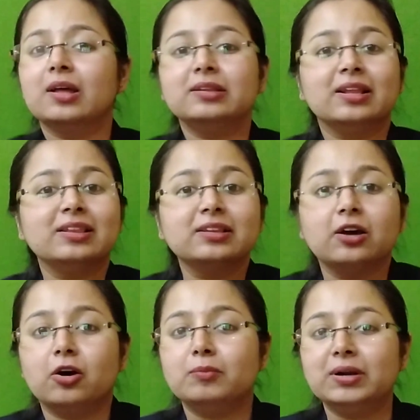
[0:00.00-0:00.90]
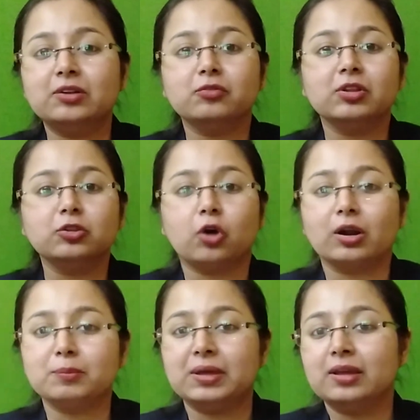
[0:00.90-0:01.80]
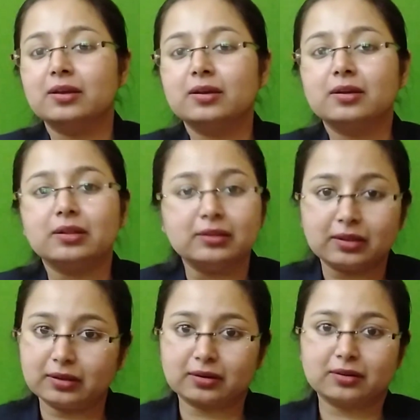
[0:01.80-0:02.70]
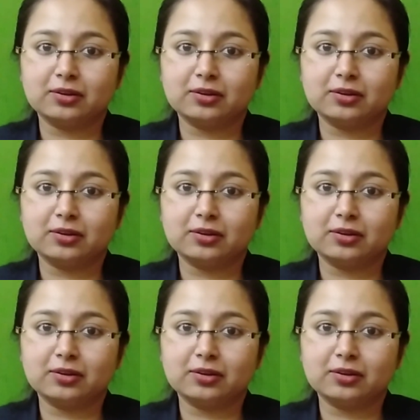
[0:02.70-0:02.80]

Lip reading: then government will not be there.